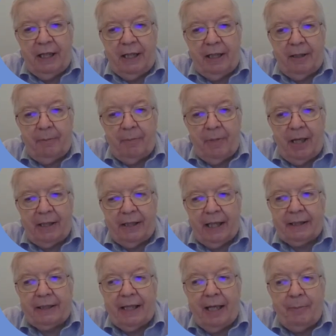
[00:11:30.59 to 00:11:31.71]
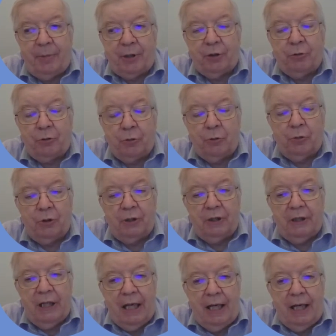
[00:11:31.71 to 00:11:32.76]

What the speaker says: And that can be controlled